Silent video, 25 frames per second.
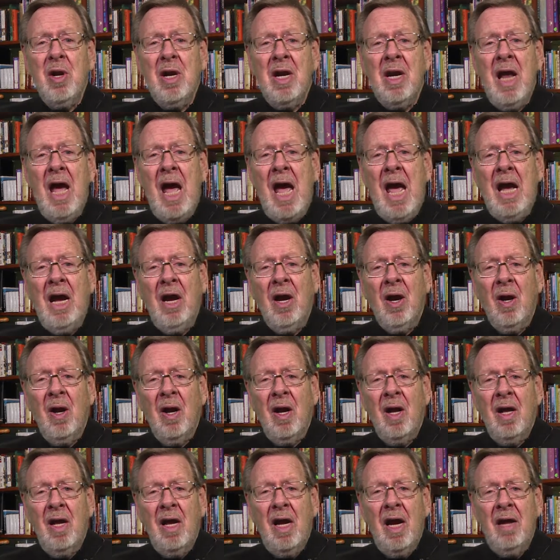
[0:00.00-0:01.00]
in anger
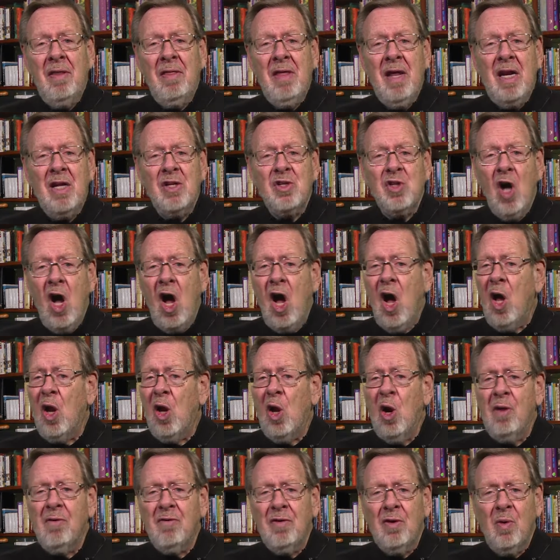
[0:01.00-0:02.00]
and then it's all
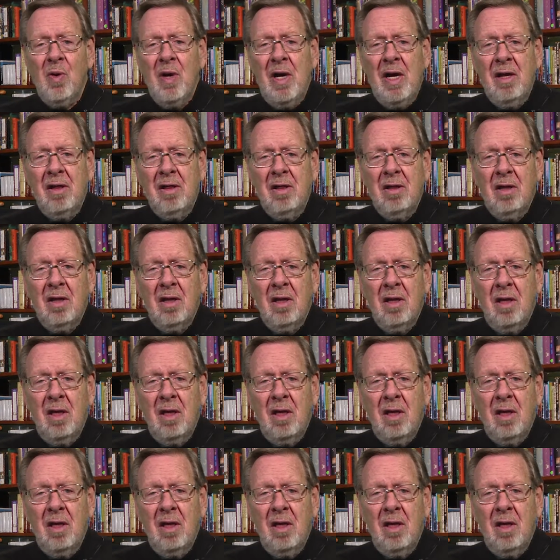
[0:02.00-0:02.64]
over with.